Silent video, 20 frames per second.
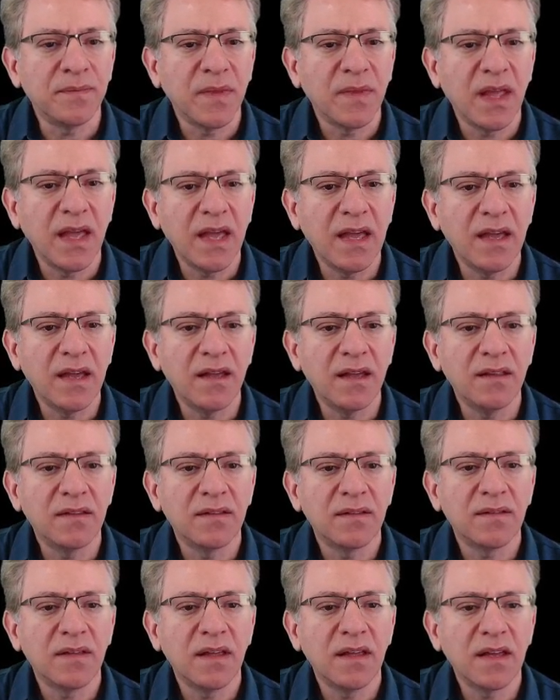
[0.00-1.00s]

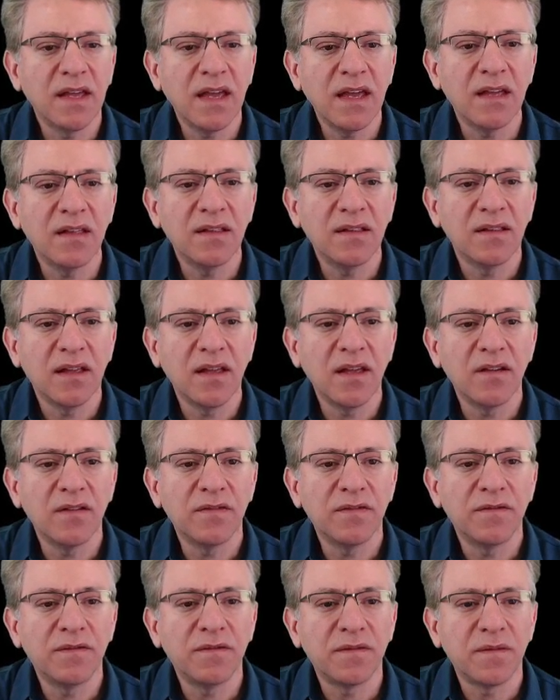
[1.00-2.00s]
And again,
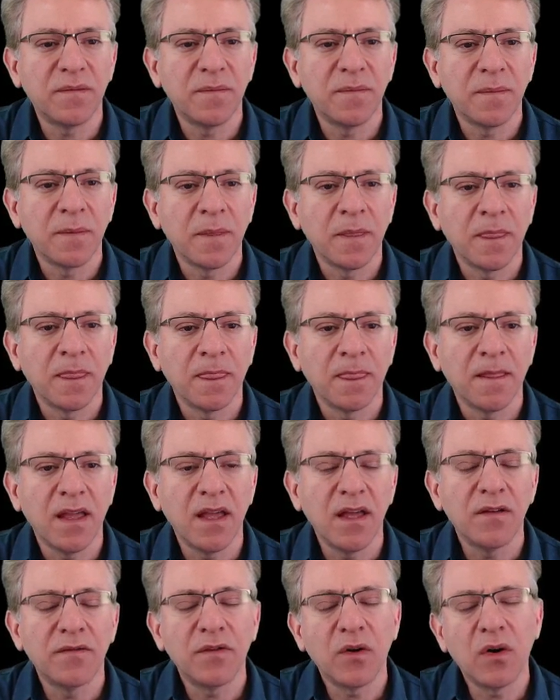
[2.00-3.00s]
if
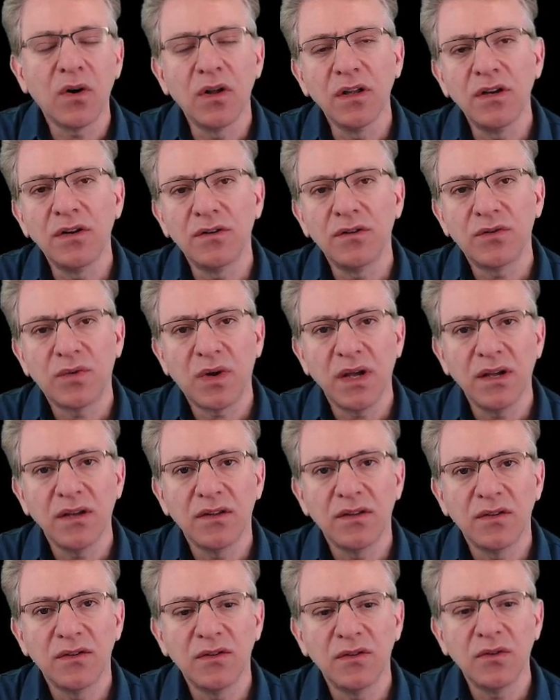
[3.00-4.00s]
all you're
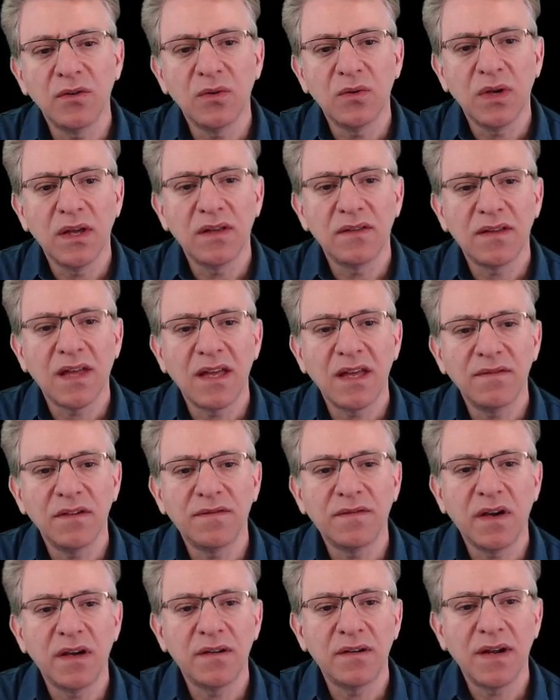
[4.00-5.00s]
trying to do is have a
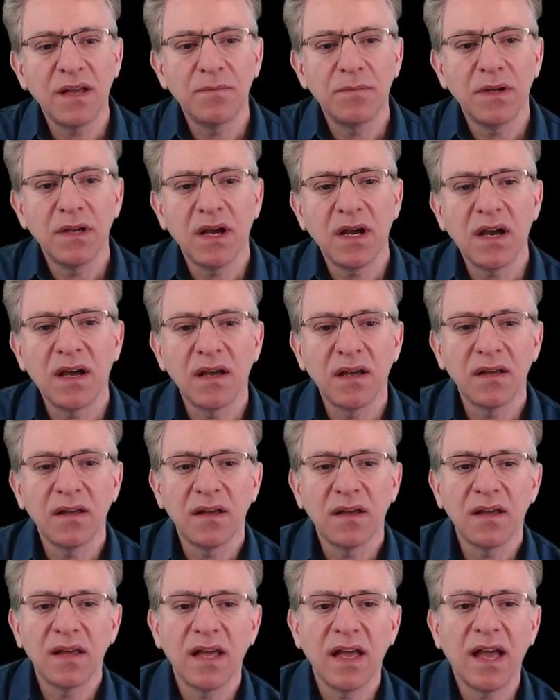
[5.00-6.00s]
FHIR API
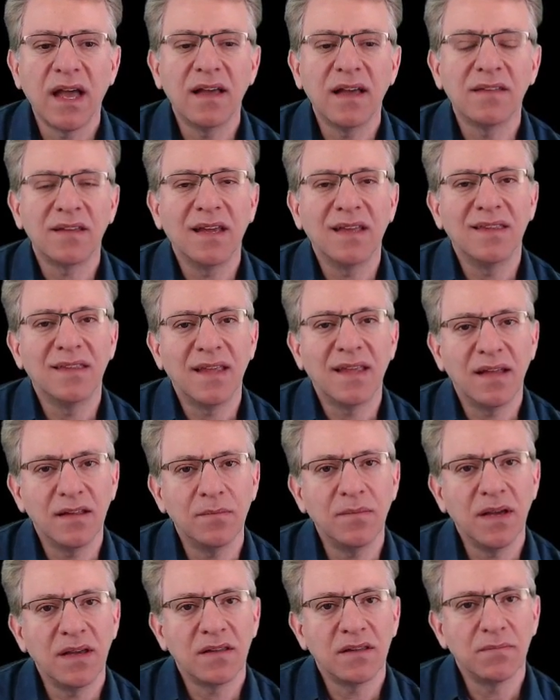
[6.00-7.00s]
as a
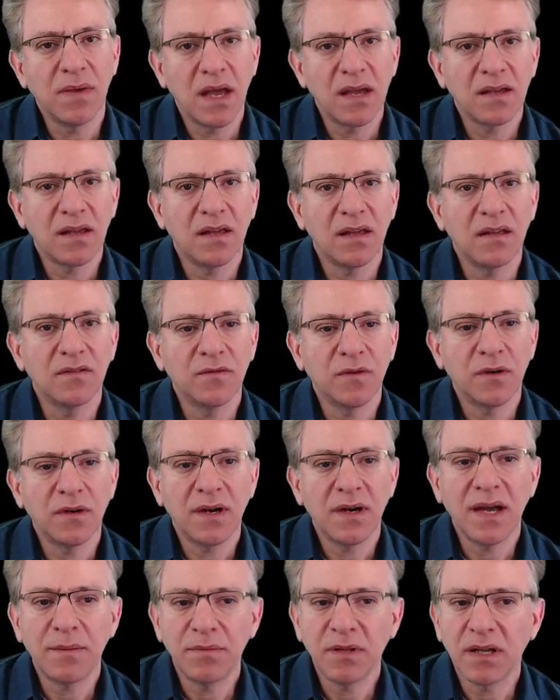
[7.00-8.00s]
database backend for
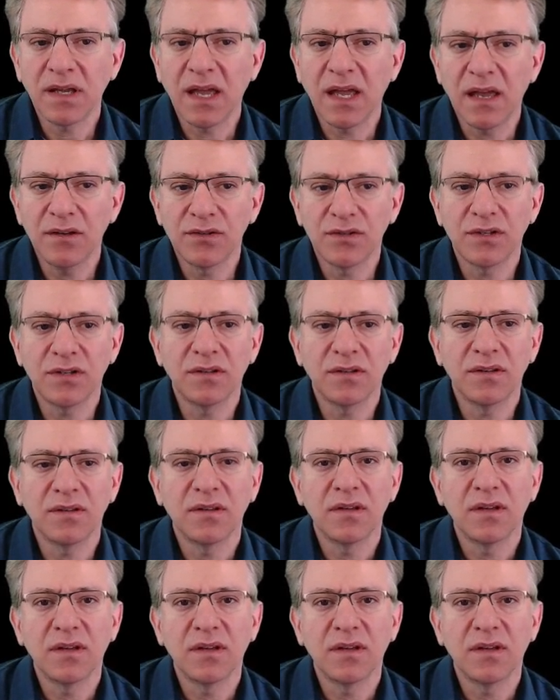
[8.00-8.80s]
your application,